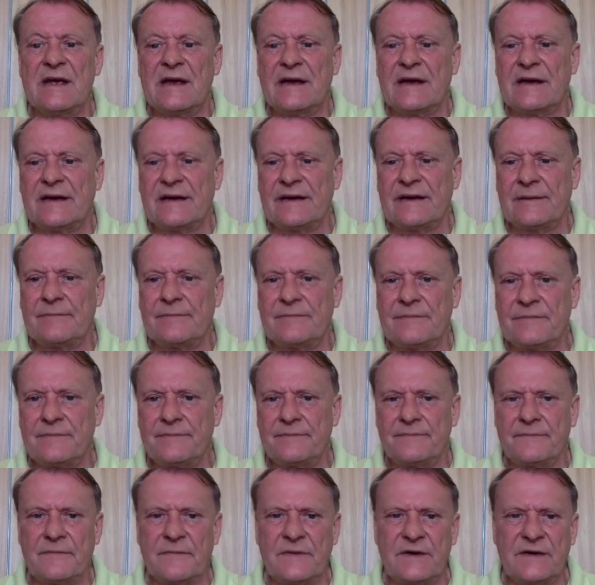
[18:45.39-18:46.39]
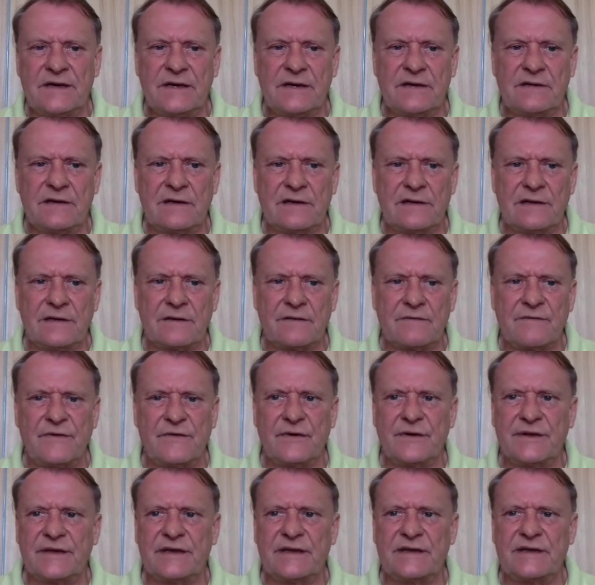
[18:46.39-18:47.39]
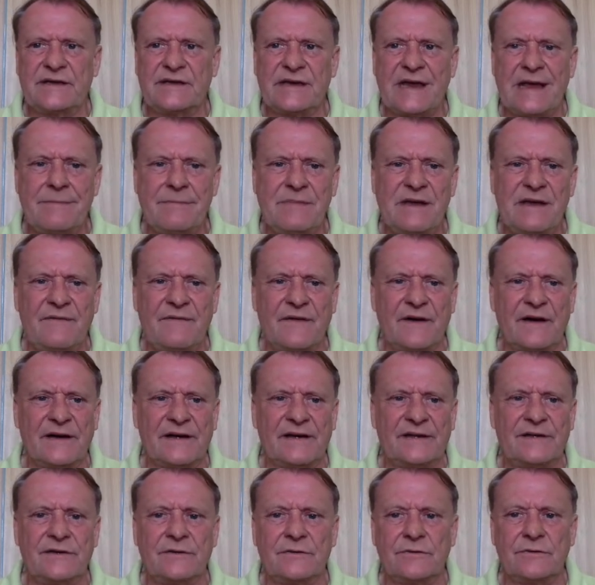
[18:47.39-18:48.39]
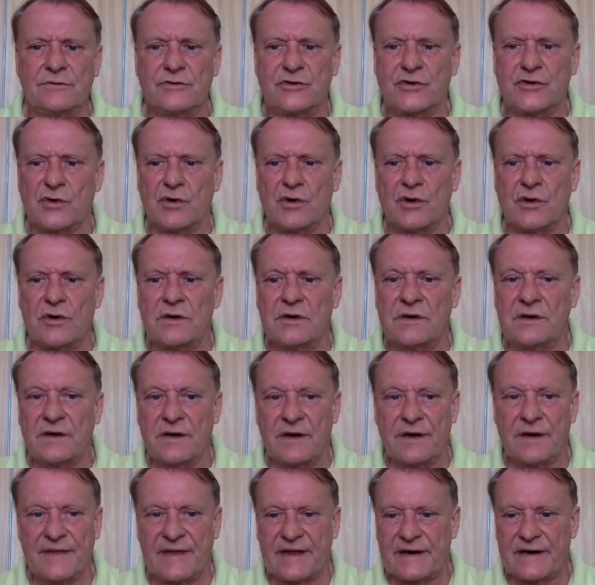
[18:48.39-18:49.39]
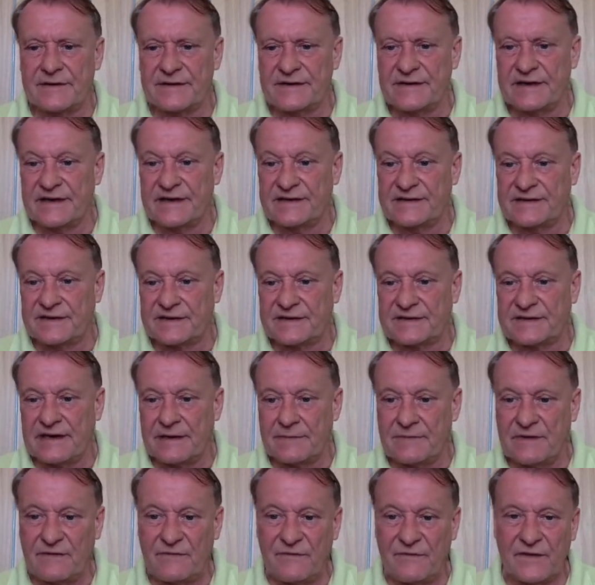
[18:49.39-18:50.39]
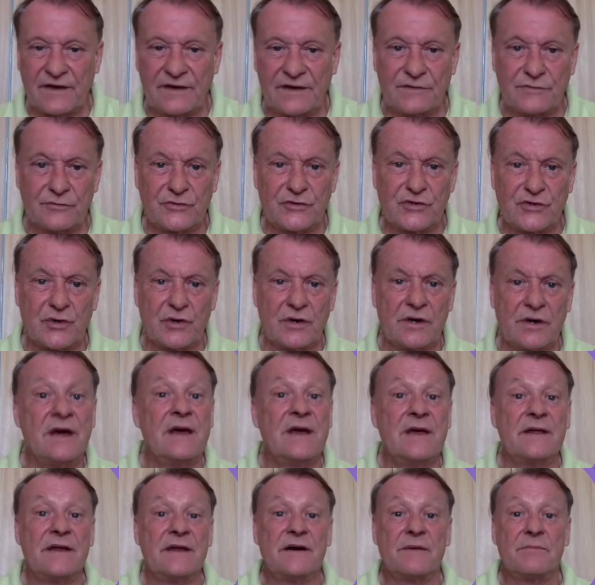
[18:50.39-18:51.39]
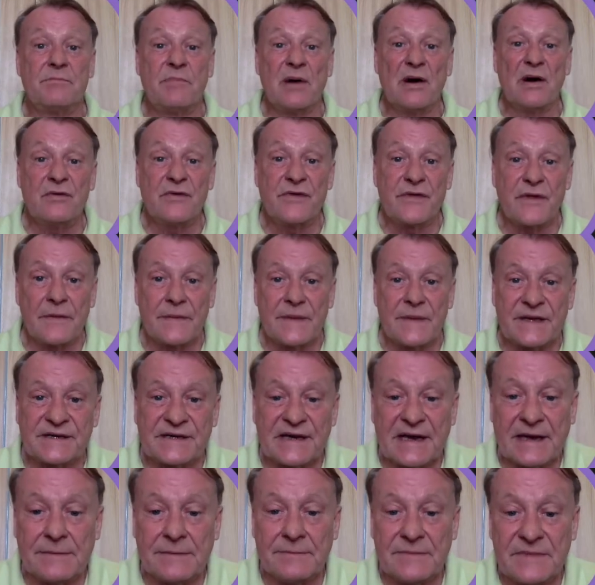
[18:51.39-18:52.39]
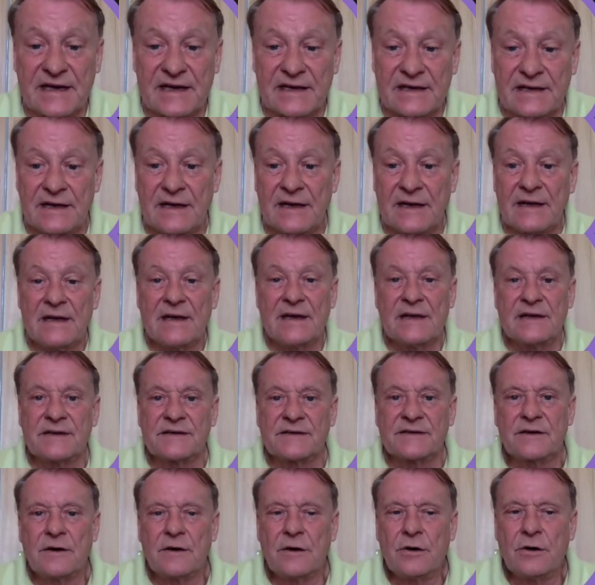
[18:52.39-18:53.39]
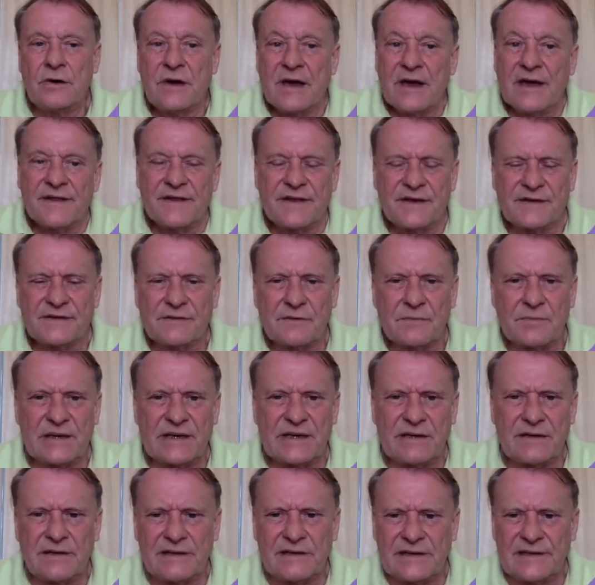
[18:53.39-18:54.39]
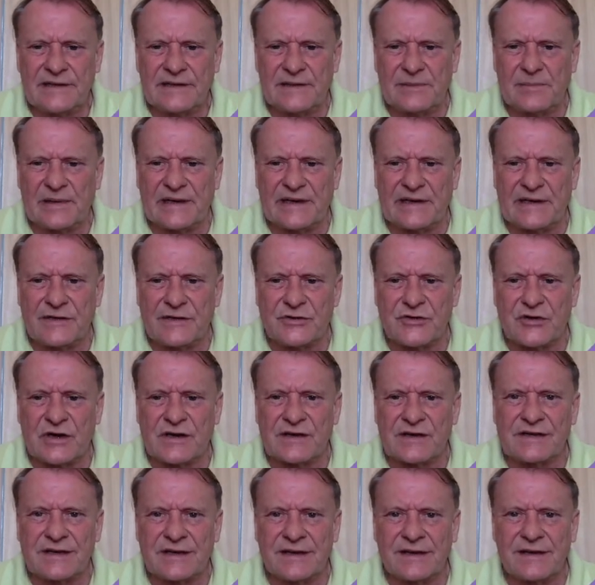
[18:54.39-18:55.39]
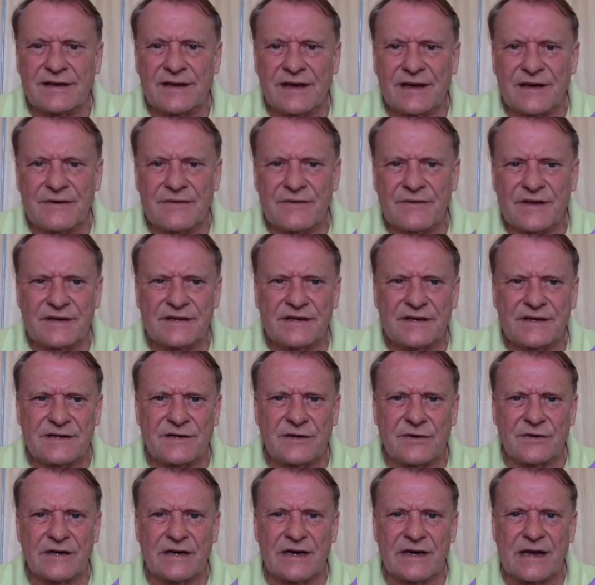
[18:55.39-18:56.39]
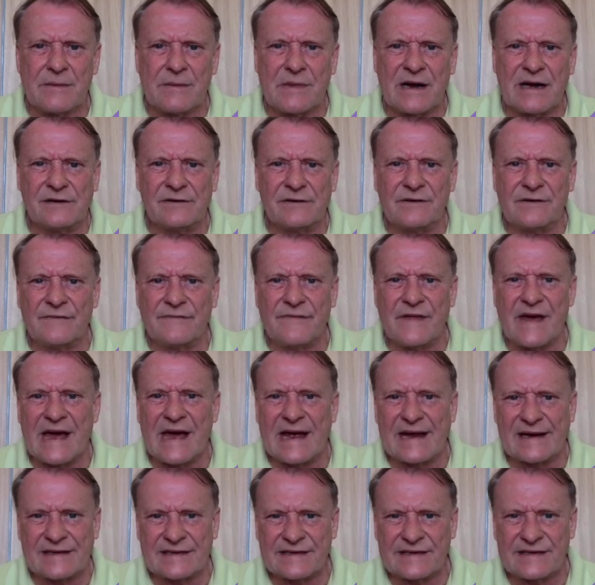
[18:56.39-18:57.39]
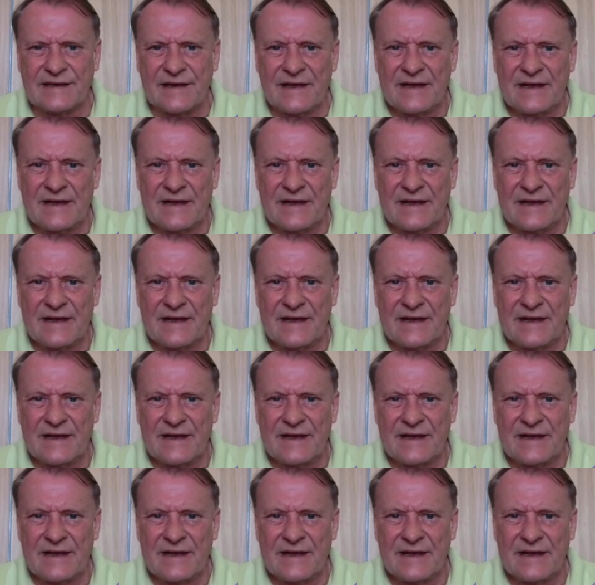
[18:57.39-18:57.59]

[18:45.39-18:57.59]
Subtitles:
We need to look for the semi-final draw. Oh, there is the semi-final draw. They're both on the same day, so this will be a little bit interesting how this is going to come out of the hat.